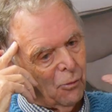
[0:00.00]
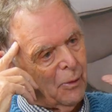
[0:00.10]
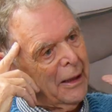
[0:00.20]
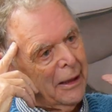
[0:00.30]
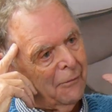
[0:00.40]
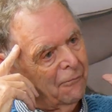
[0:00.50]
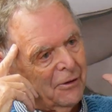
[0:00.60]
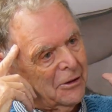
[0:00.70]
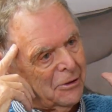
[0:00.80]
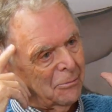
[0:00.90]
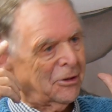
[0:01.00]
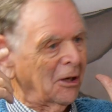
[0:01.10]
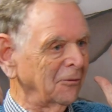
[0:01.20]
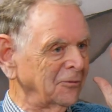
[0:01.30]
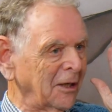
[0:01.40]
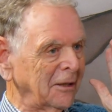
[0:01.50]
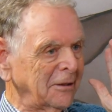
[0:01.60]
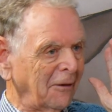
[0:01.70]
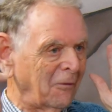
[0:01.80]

already convinced themselves that it's